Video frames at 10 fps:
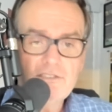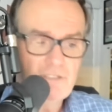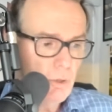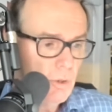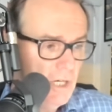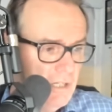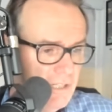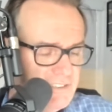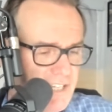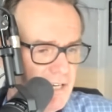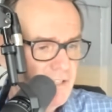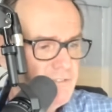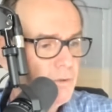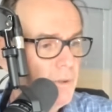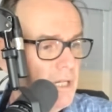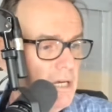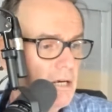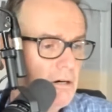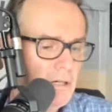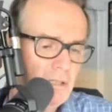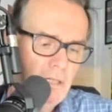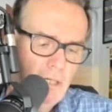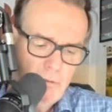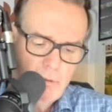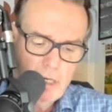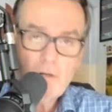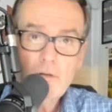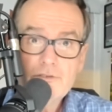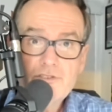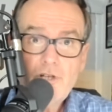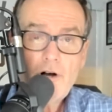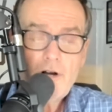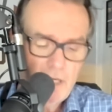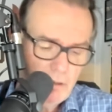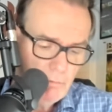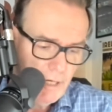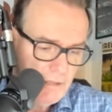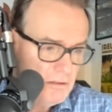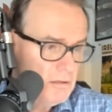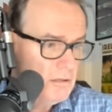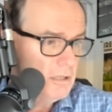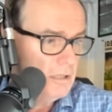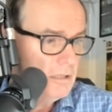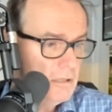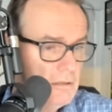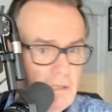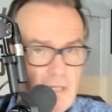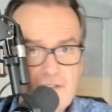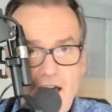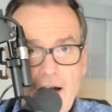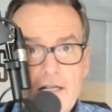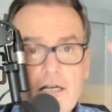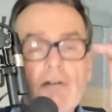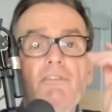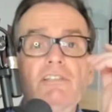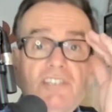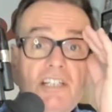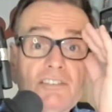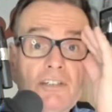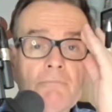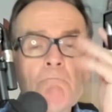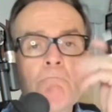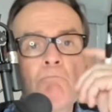So let's get into it here. And well, starting with the entirety of the season,